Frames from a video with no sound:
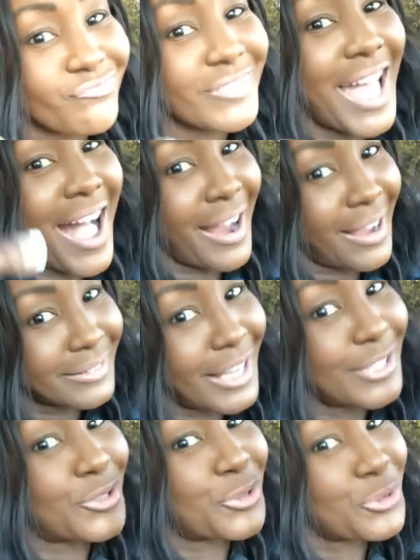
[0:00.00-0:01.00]
I got
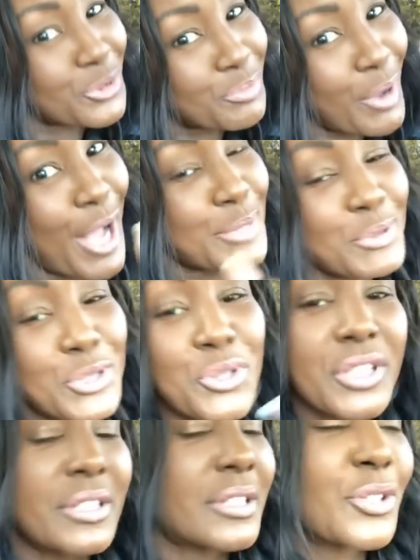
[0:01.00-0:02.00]
that juice box, but
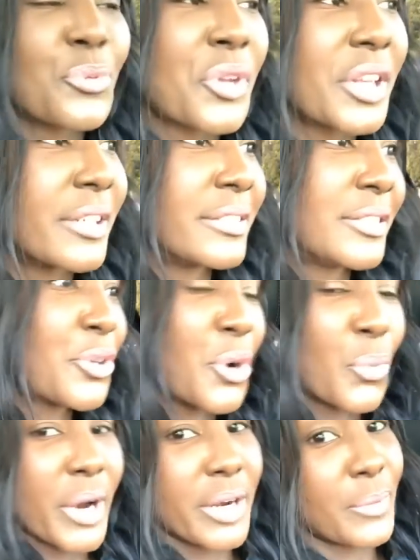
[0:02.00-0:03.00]
you can still read it. You
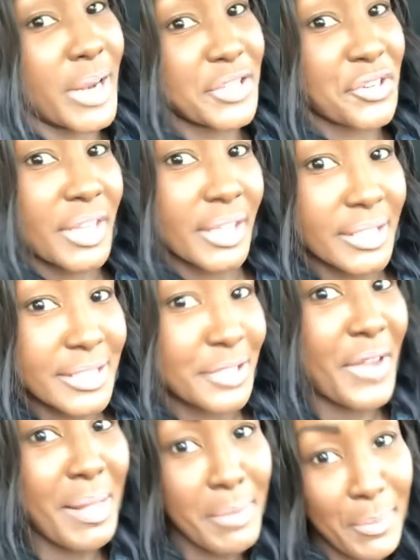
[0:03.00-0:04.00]
can wear it around your kids and
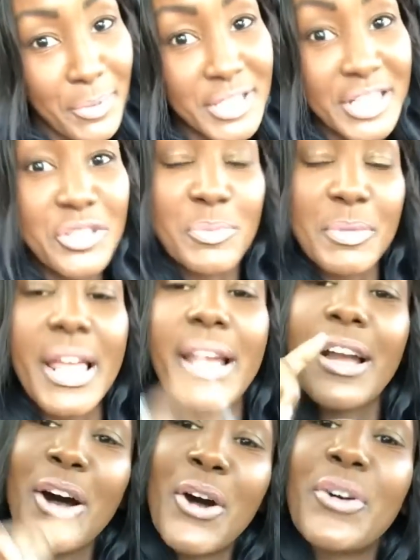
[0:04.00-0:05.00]
your family members and they'll just be
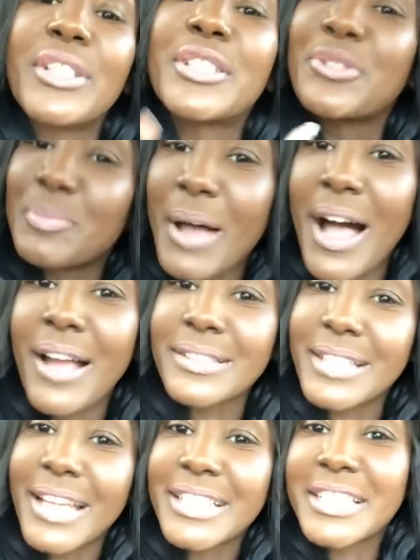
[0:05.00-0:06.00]
like, oh, a juice
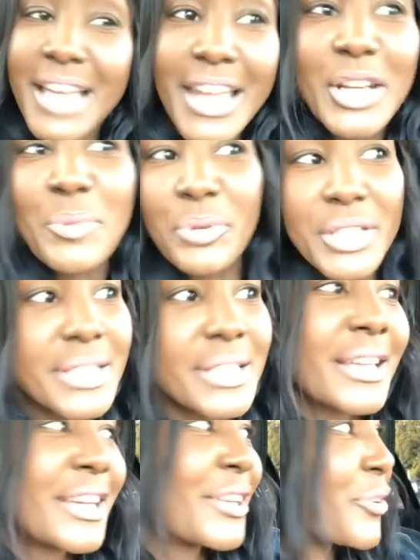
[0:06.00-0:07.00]
box. Like she's got a Capri
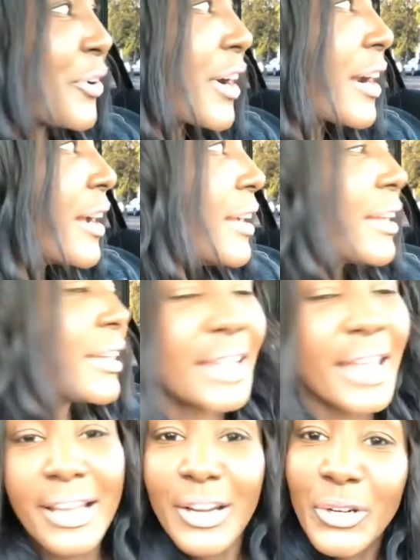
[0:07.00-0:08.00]
Sun or
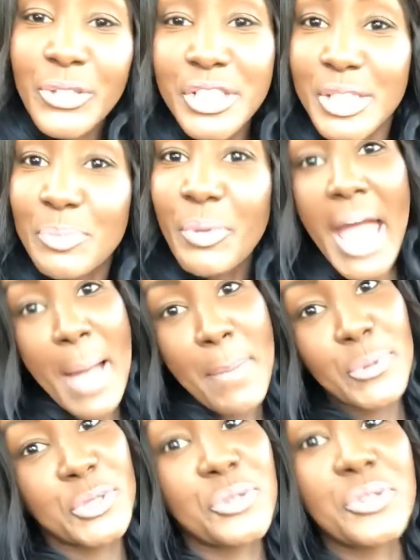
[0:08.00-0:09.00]
like an Ocean Spray
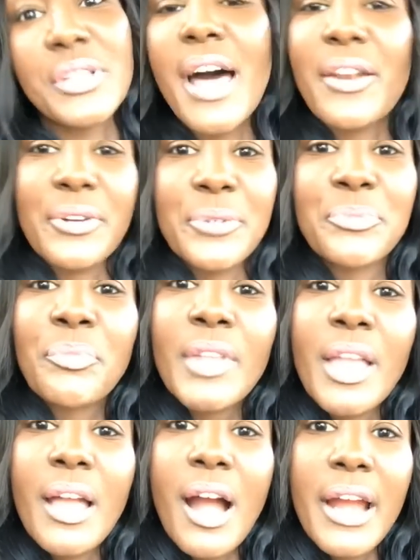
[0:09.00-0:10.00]
apple juice. I don't know.
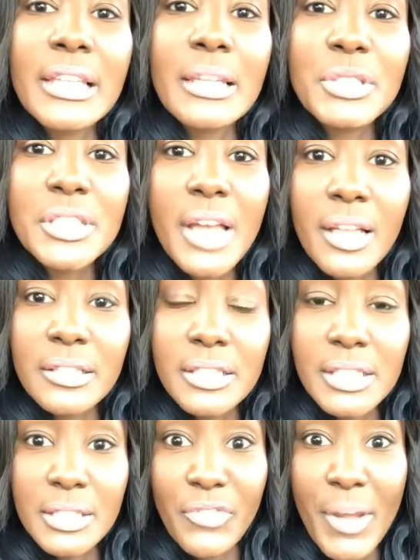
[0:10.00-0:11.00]
All right, let me
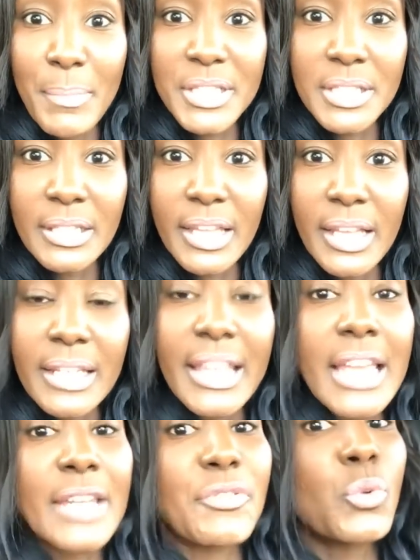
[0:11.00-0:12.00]
see if I miss anything.
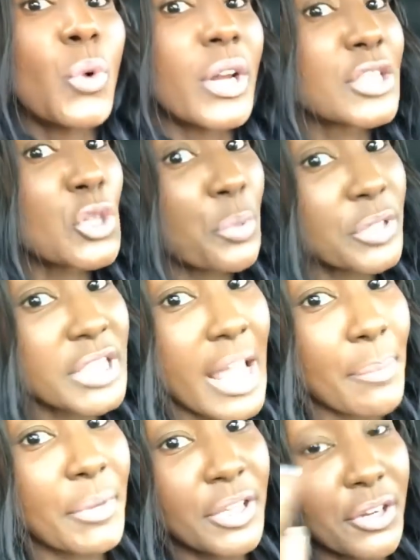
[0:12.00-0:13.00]
Again, if you want to super chat me, your